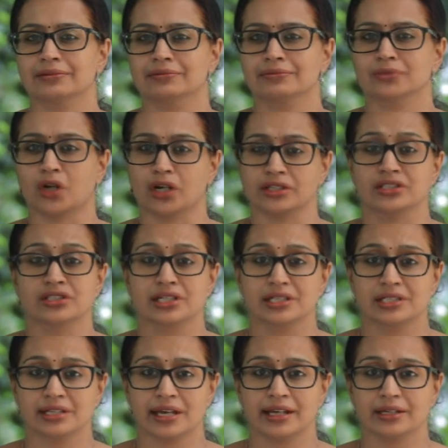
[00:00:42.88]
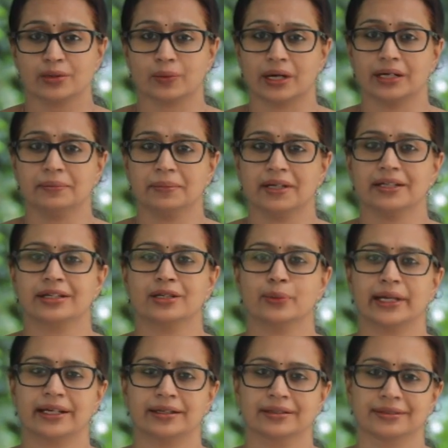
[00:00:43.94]
not a detailed one but a
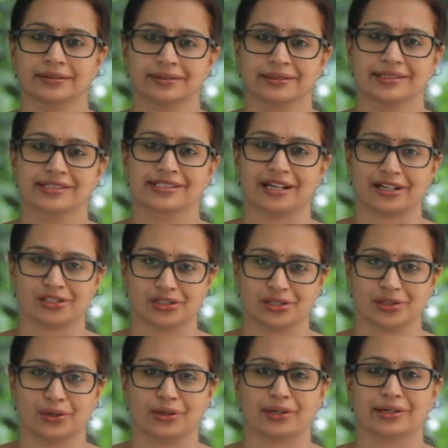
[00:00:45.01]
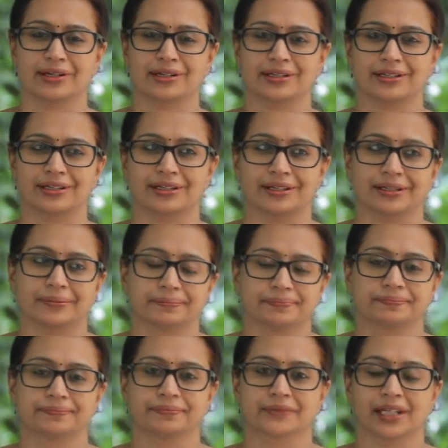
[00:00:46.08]
quick discussion or
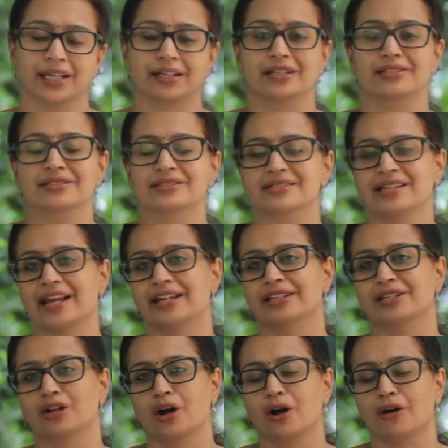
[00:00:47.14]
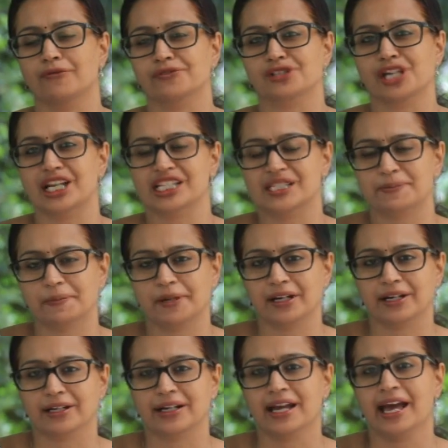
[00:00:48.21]
an understanding of
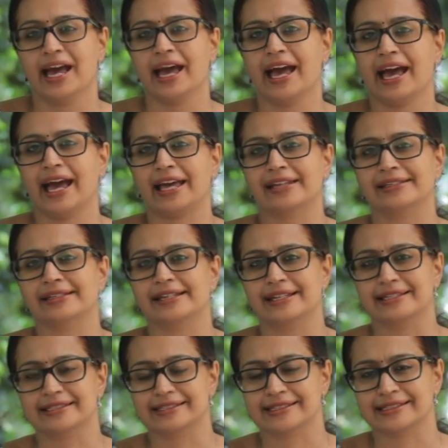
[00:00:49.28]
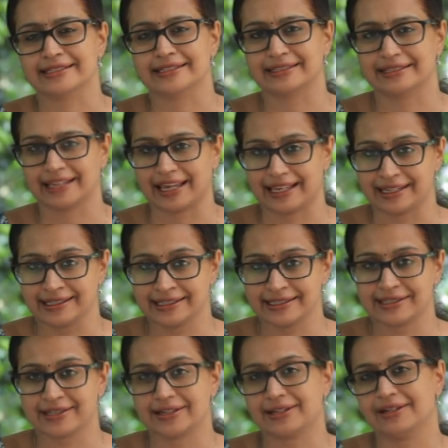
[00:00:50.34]
Shakespeare and his
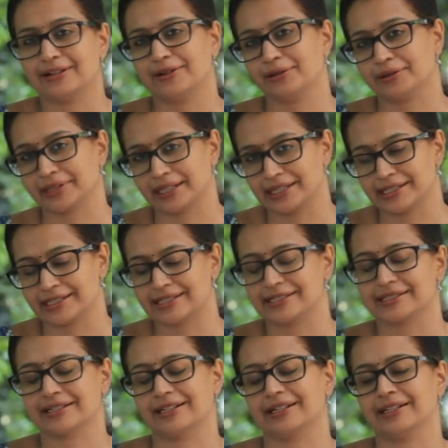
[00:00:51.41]
days or his